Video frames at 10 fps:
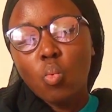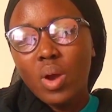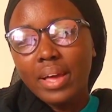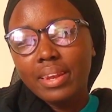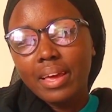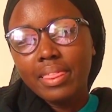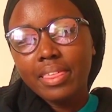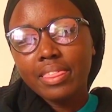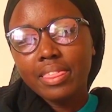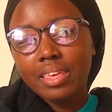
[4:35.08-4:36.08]
One
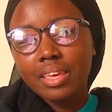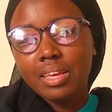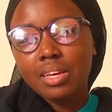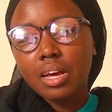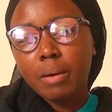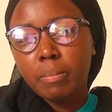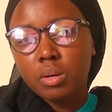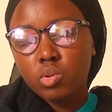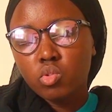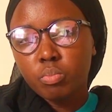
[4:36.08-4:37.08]
other thing
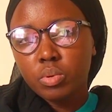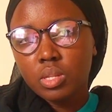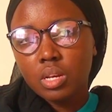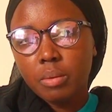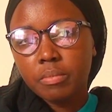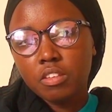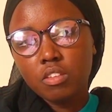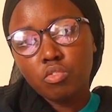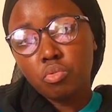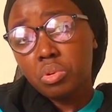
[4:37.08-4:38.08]
about bootcamps
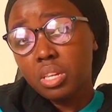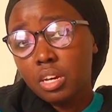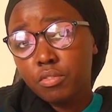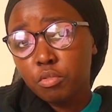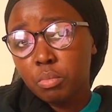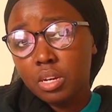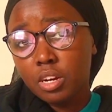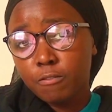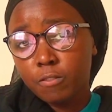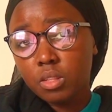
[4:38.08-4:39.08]
is you really have to be
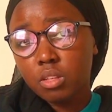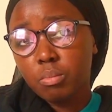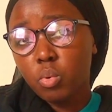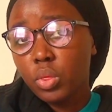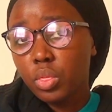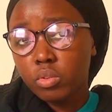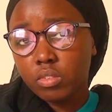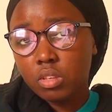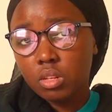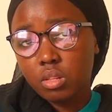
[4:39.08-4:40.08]
comfortable with your
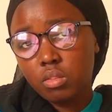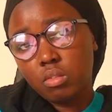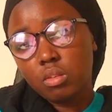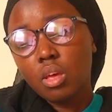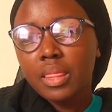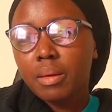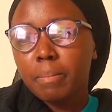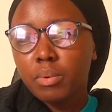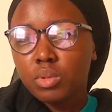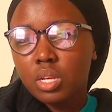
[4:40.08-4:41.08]
skills. The
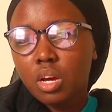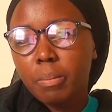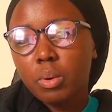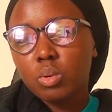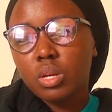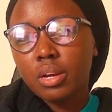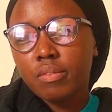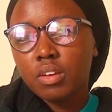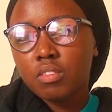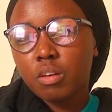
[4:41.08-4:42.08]
bootcamp I would
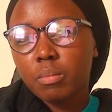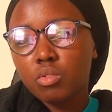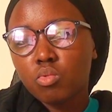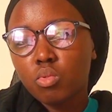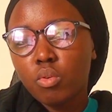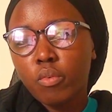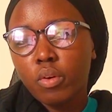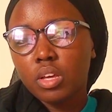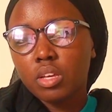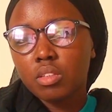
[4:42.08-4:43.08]
advise someone to go
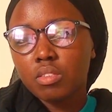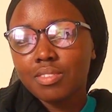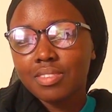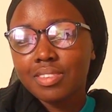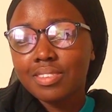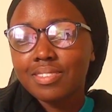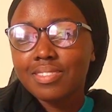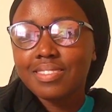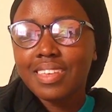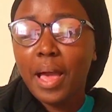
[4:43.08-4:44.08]
for
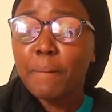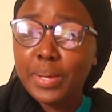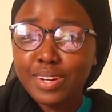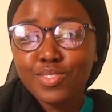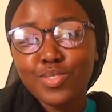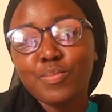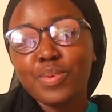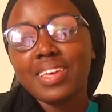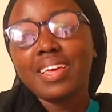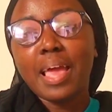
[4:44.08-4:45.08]
happens to
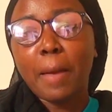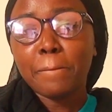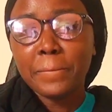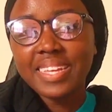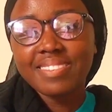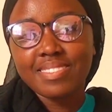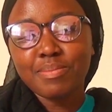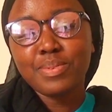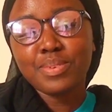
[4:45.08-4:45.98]
be Best